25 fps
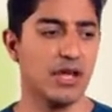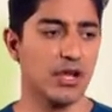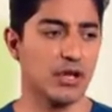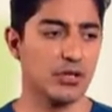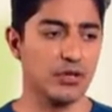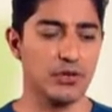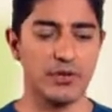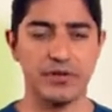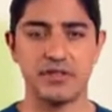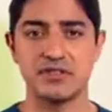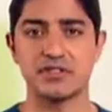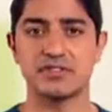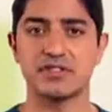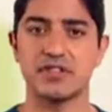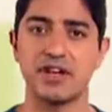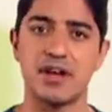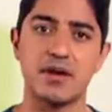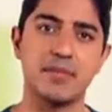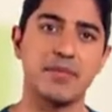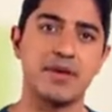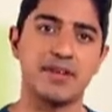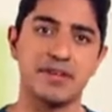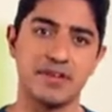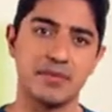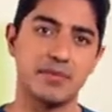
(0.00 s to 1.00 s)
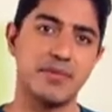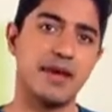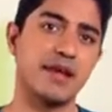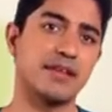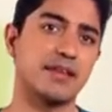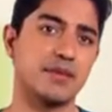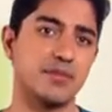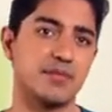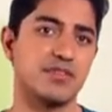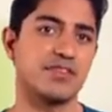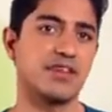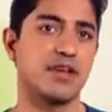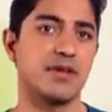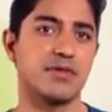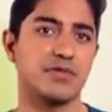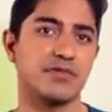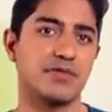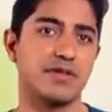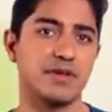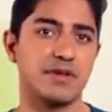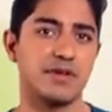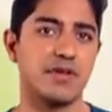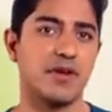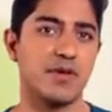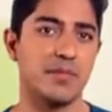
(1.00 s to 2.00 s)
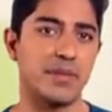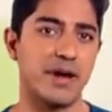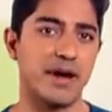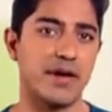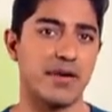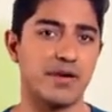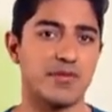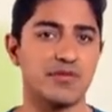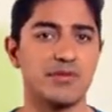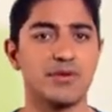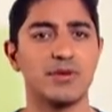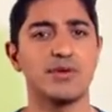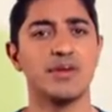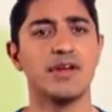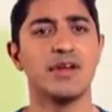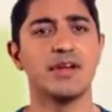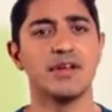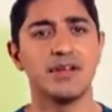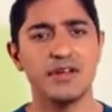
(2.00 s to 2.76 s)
Do they just come in to make themselves feel all powerful?